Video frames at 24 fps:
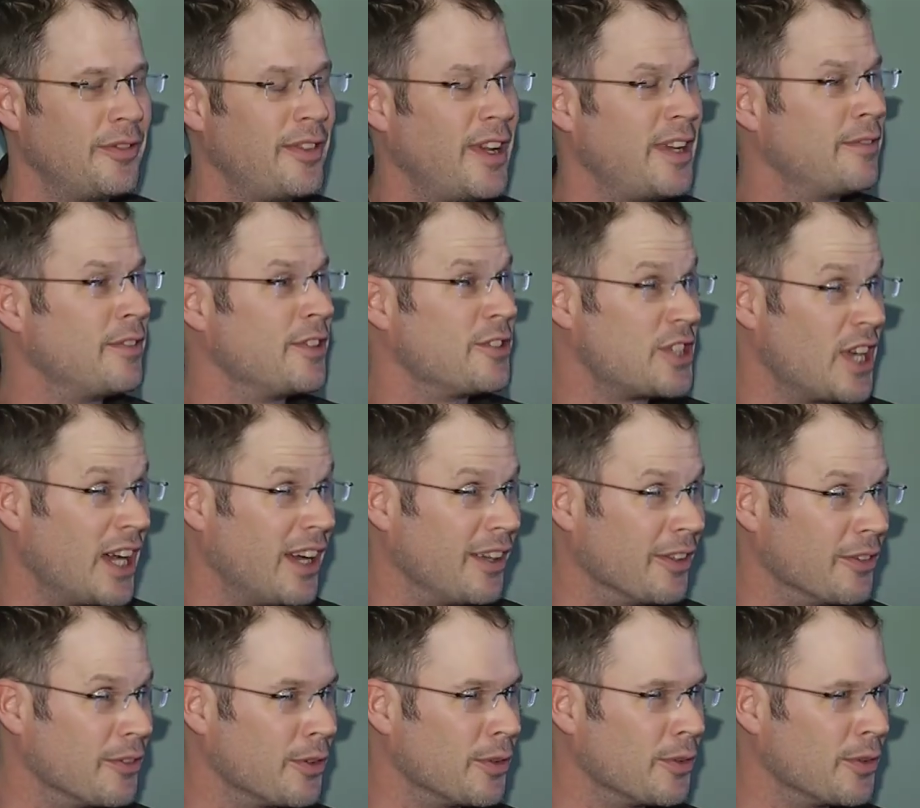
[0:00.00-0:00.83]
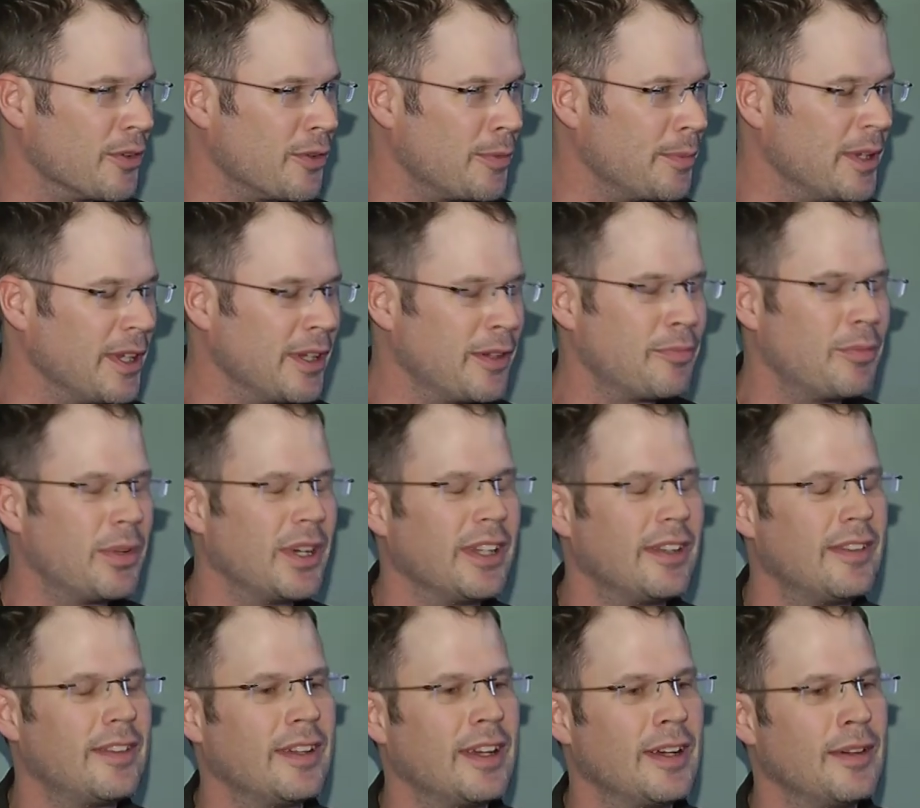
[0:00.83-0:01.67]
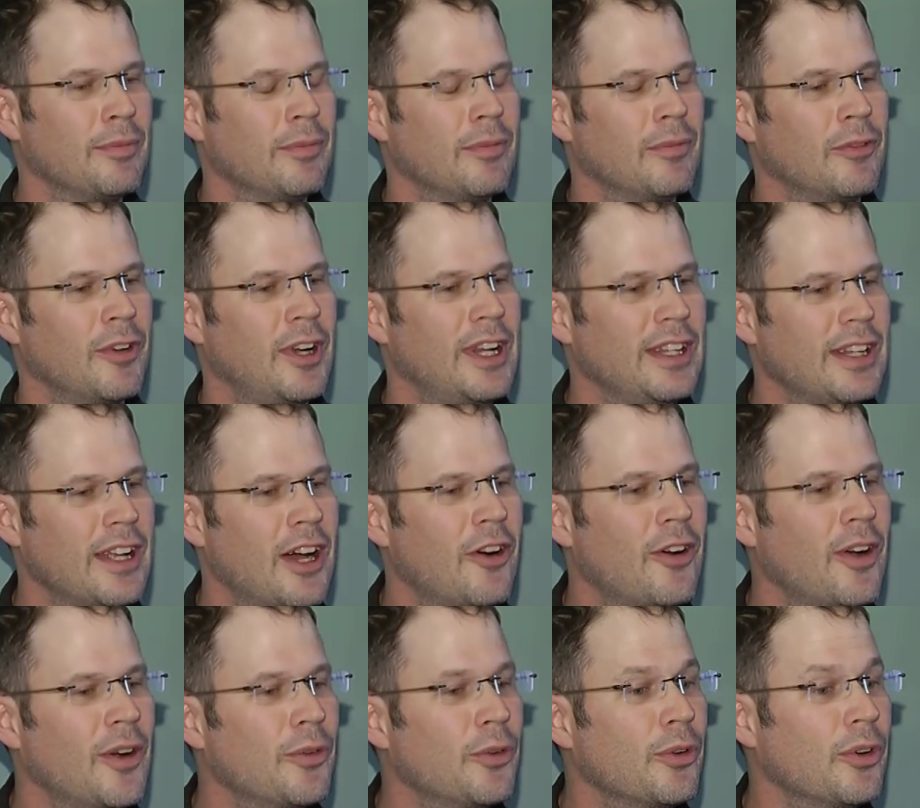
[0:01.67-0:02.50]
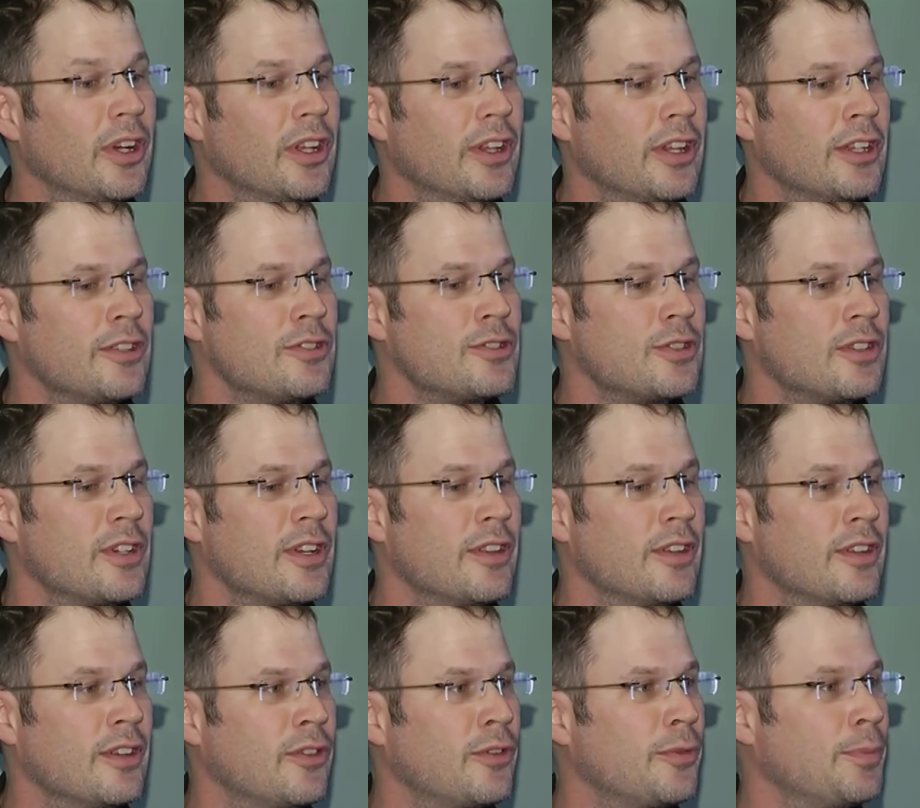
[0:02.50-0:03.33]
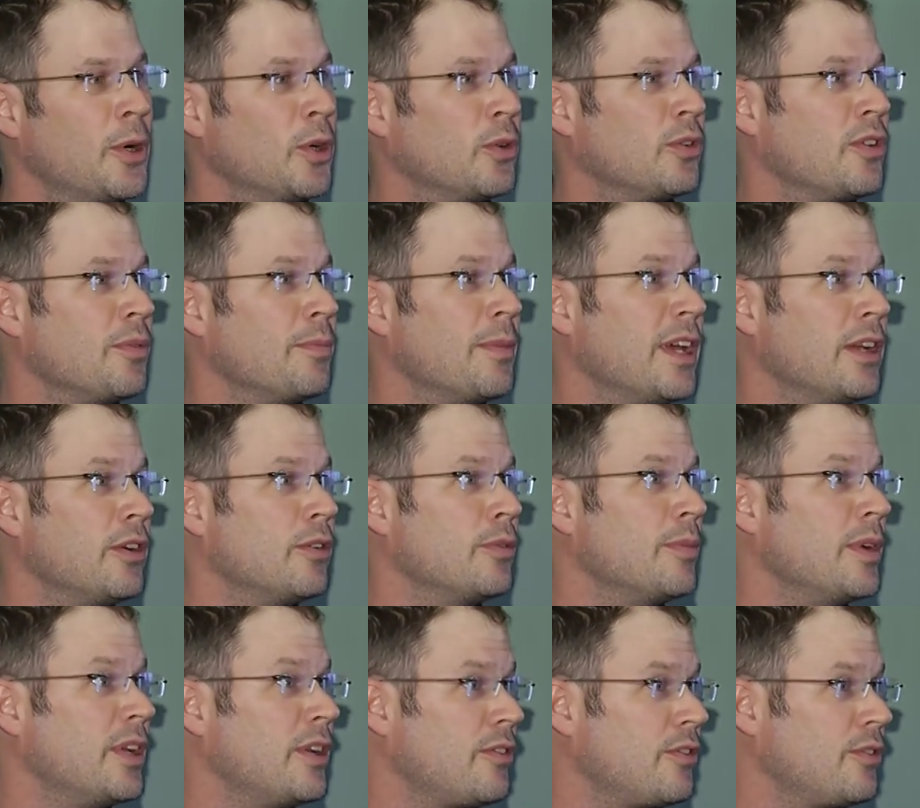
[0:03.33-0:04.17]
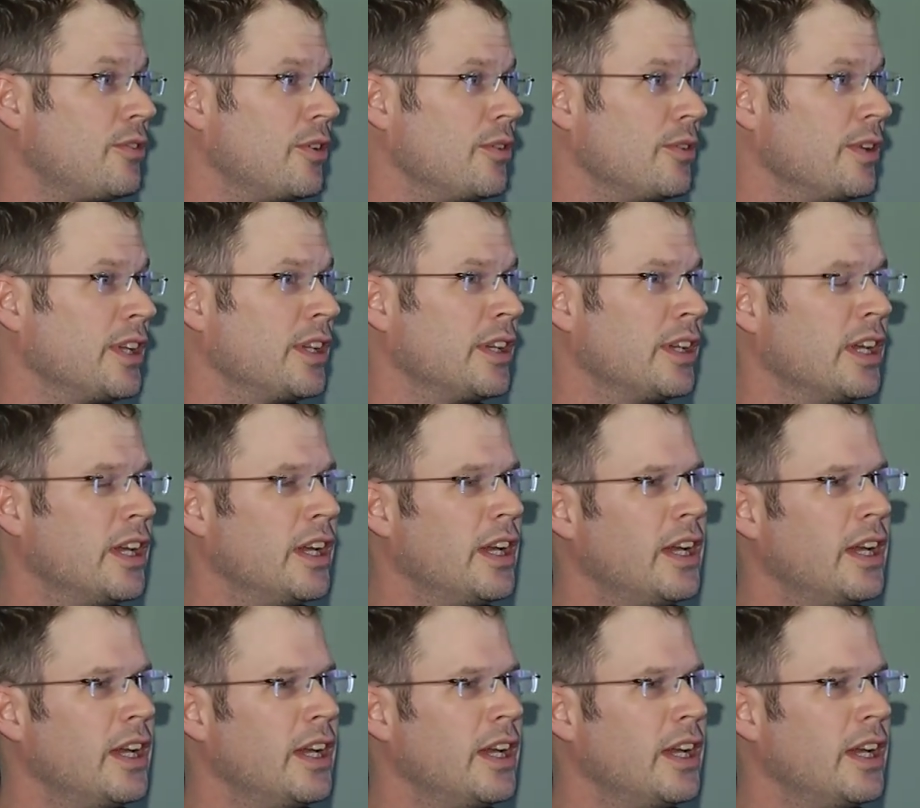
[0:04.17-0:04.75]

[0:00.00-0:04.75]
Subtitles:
favorite child, so to speak, but right now I really enjoy the smoked tomato minestrone.